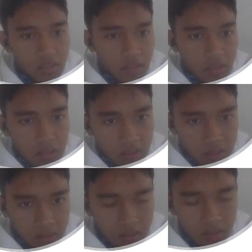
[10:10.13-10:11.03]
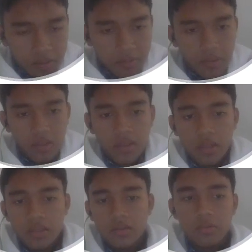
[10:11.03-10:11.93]
And
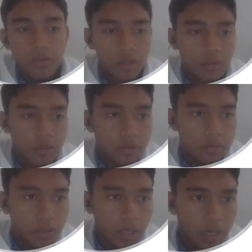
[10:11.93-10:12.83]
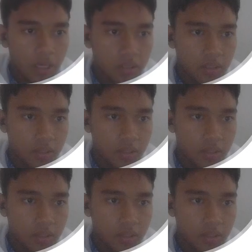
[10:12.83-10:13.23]
then we are going to add